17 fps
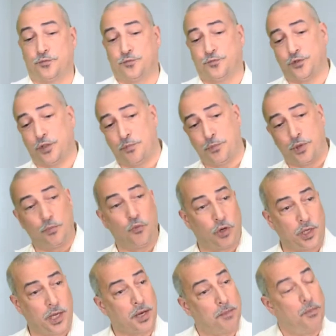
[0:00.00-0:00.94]
something more
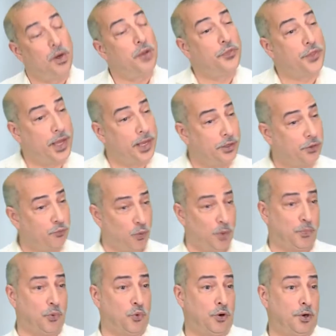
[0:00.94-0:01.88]
like a month-end
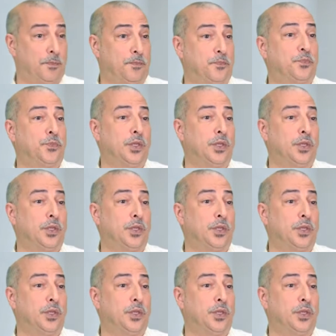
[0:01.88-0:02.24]
report.